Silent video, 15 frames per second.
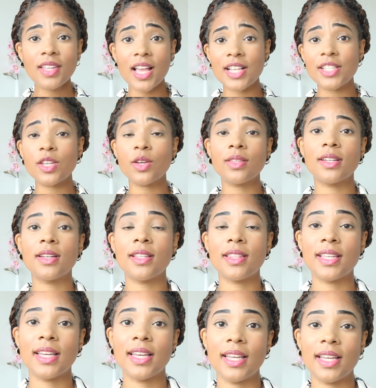And so
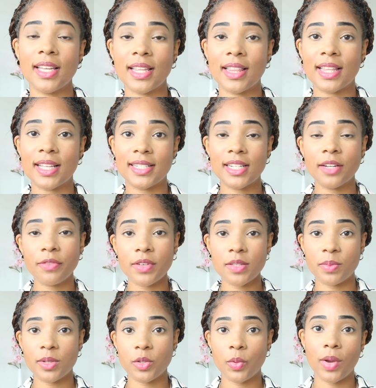the difference
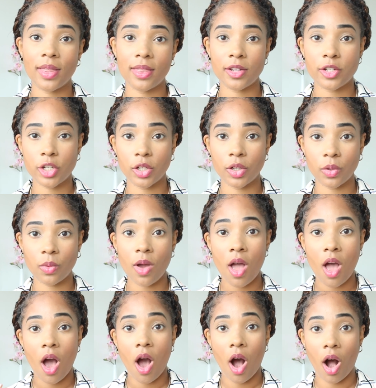between the two
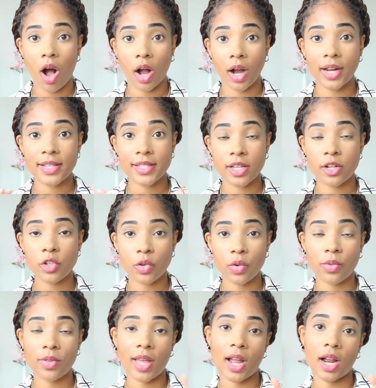are
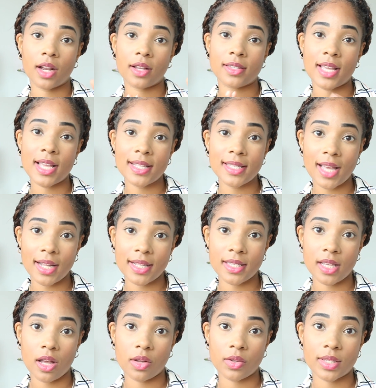essential. There's inside
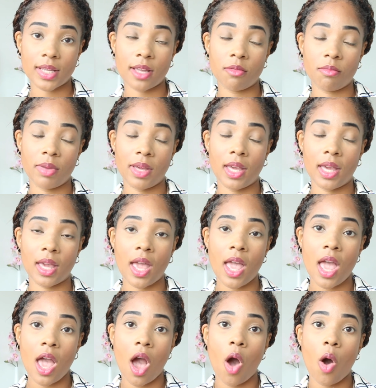sales can be
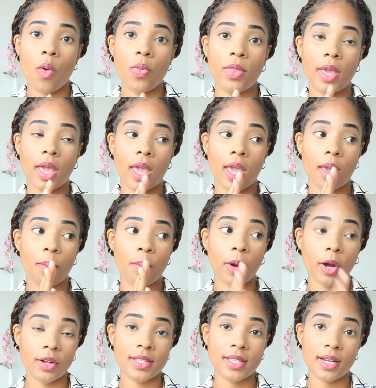the
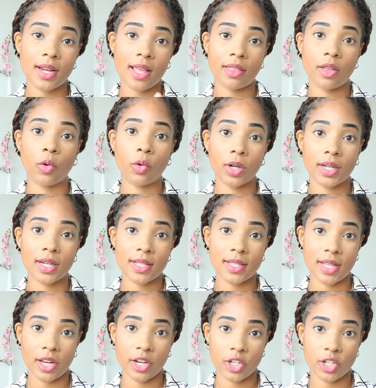person in the
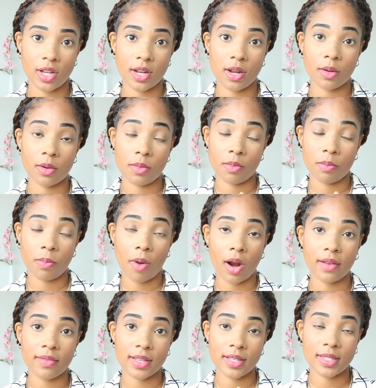organization and
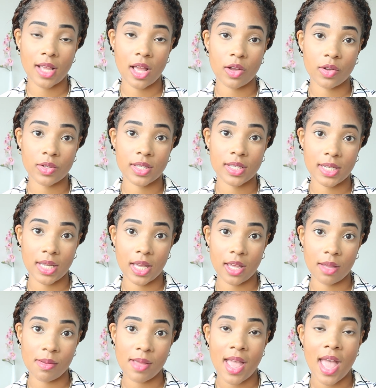part of the sales
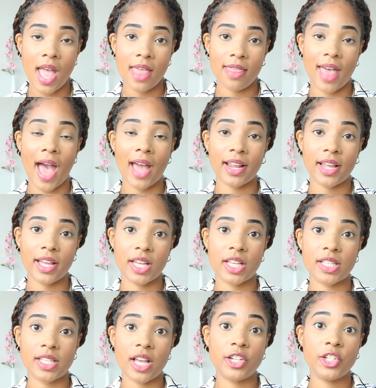team that
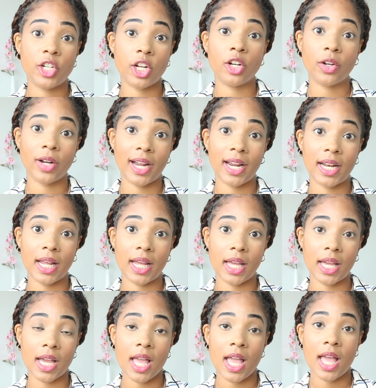is
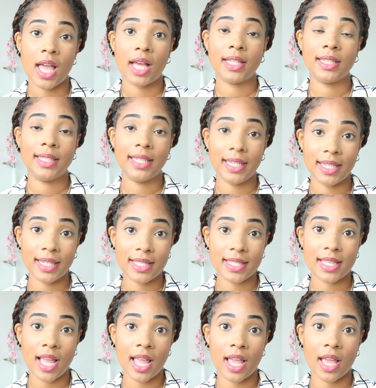generating
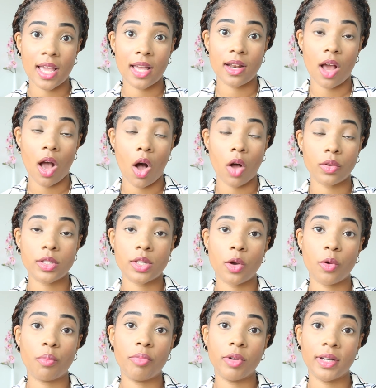leads and
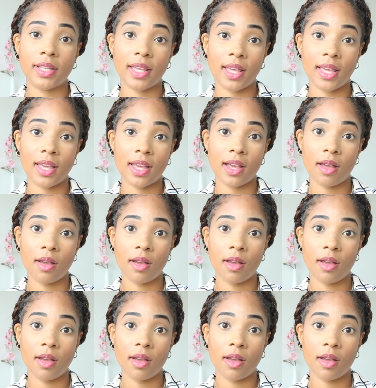also booking